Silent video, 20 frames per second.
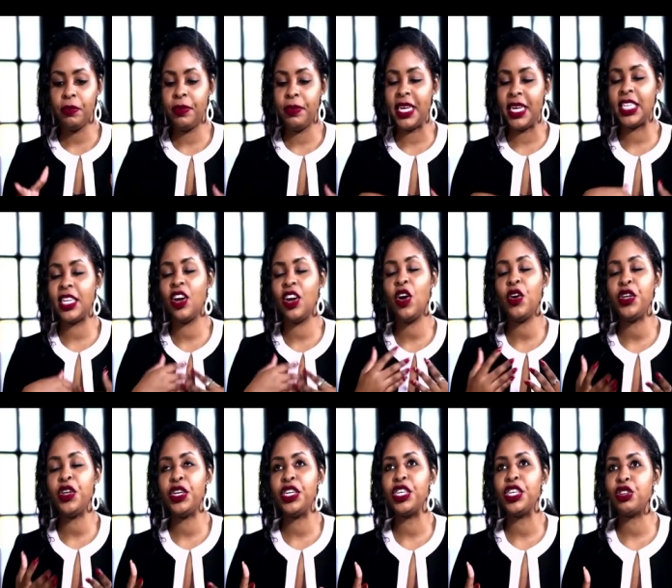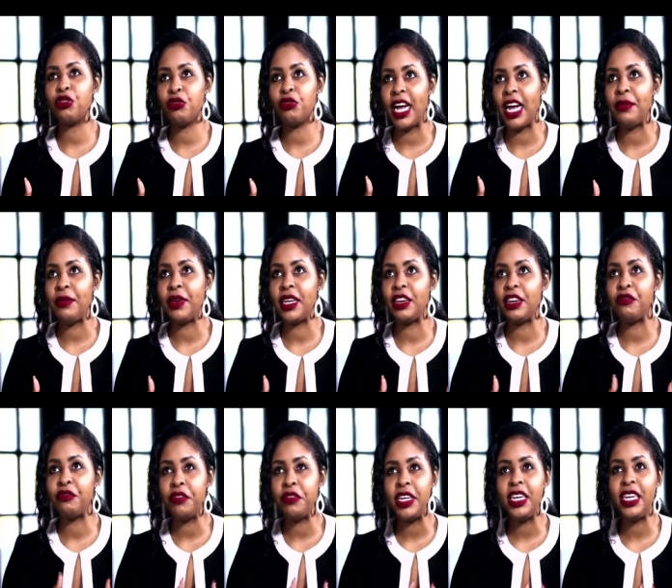based on how you describe it,
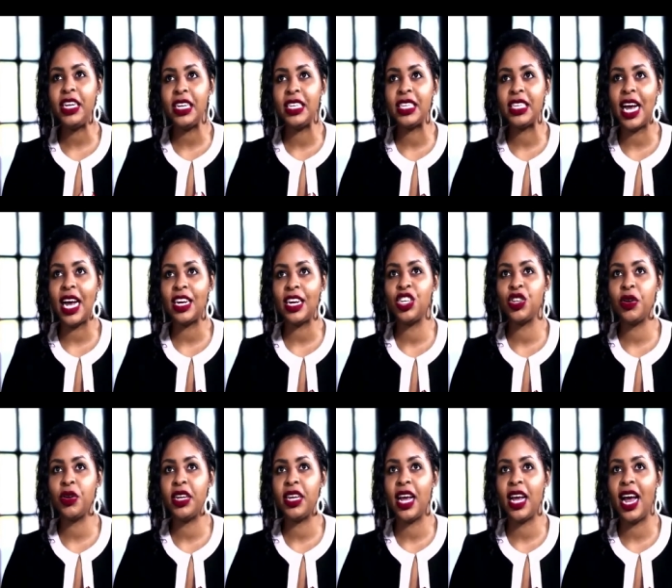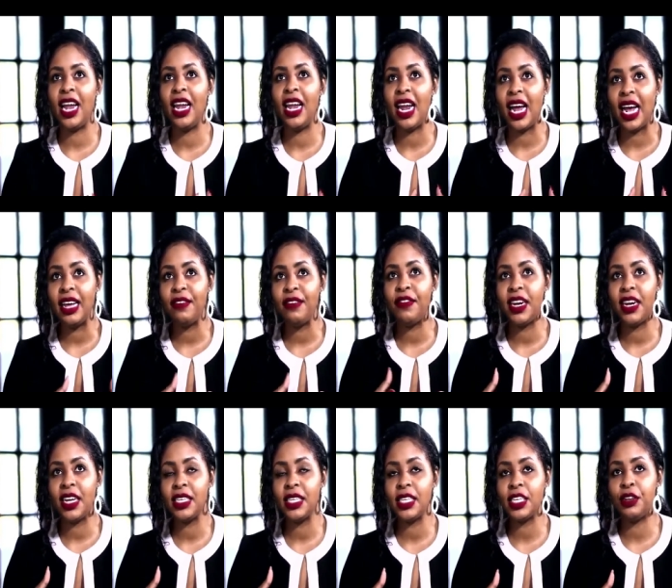it really is actually a life
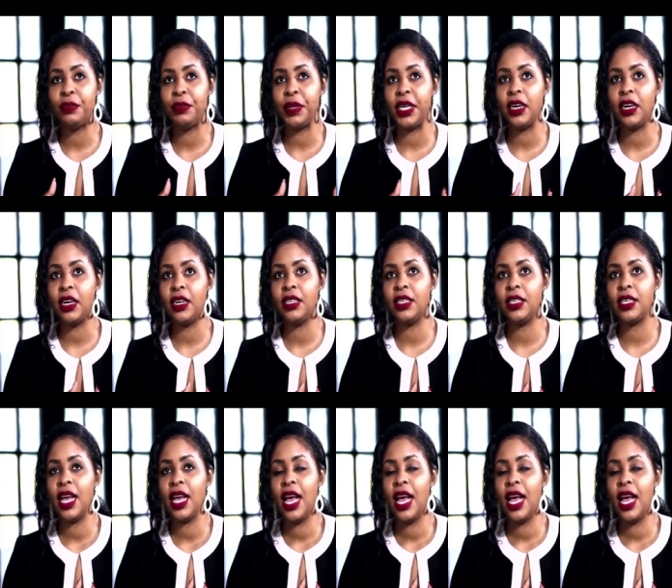lesson, because